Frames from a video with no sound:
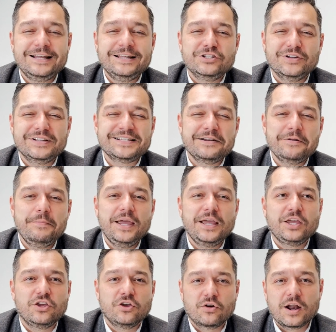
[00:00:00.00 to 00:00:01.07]
So that's going to
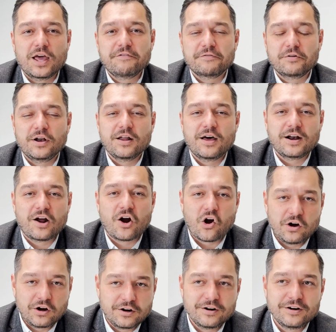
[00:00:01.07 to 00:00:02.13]
make your life a lot
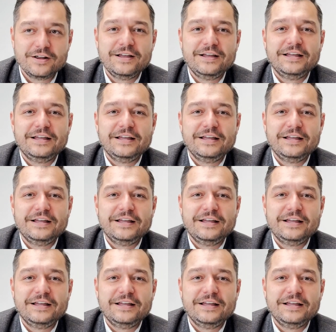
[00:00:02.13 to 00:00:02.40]
harder.